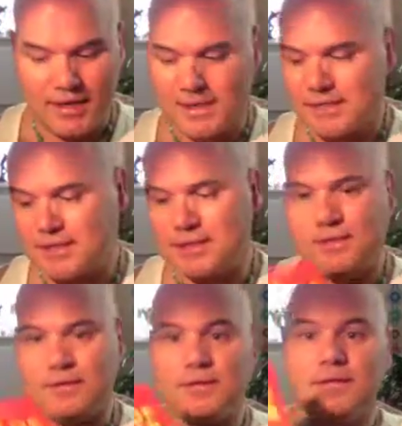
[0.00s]
which this
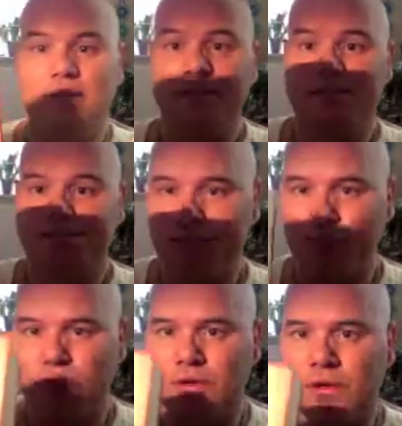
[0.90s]
is the first book that I
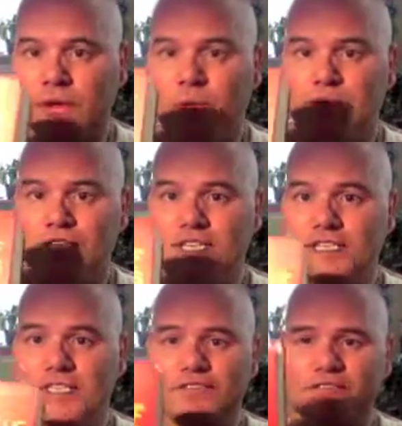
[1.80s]
found with so many
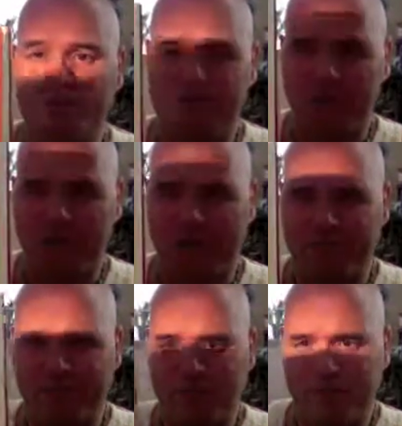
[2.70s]
meditations in it.
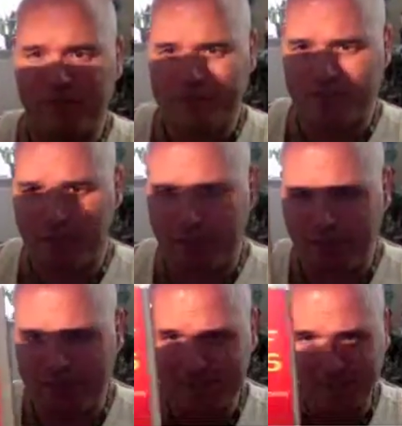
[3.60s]
So if
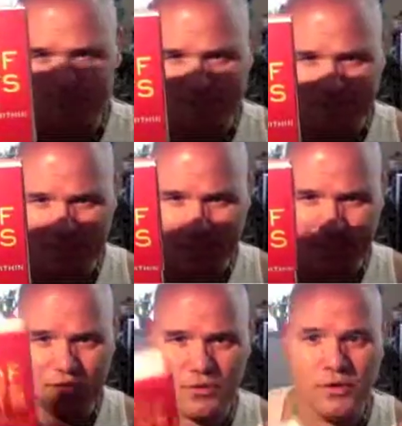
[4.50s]
you
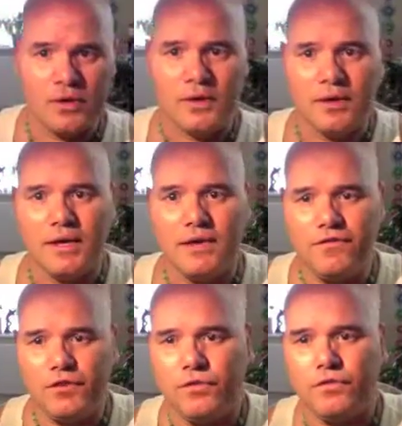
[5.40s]
know of another
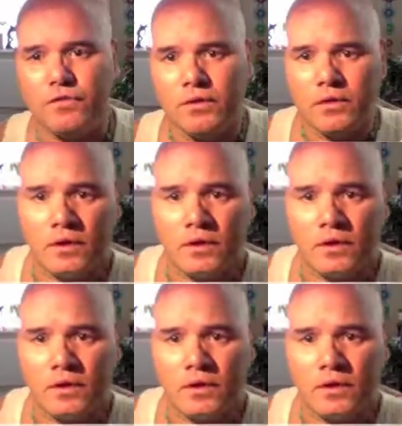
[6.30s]
meditation book